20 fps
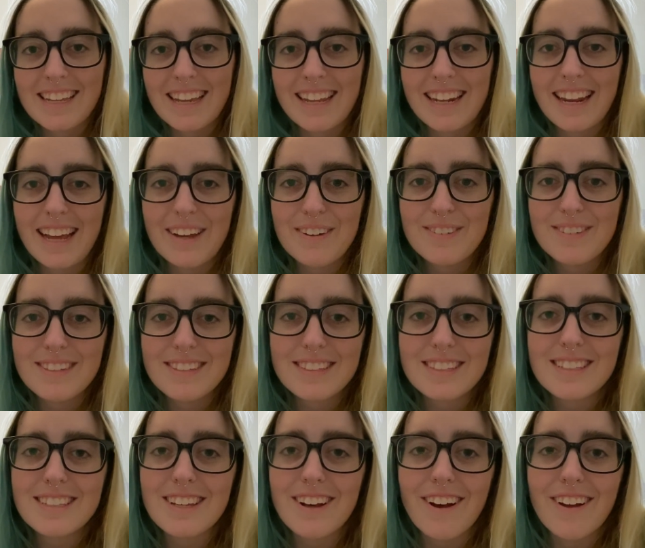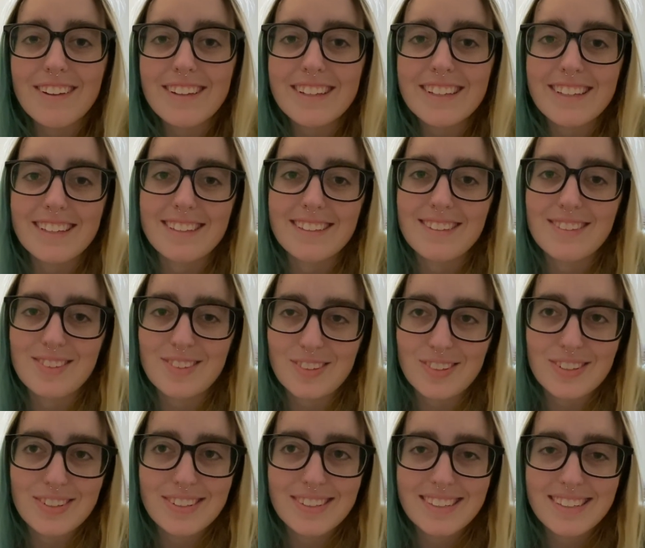and I will see y'all again
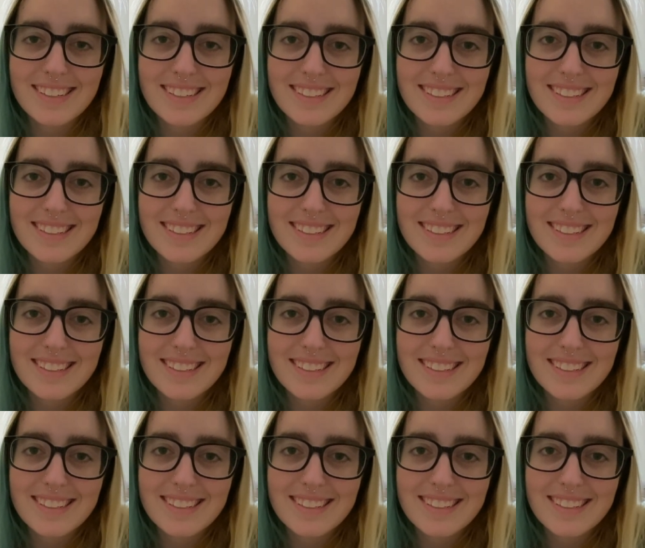soon.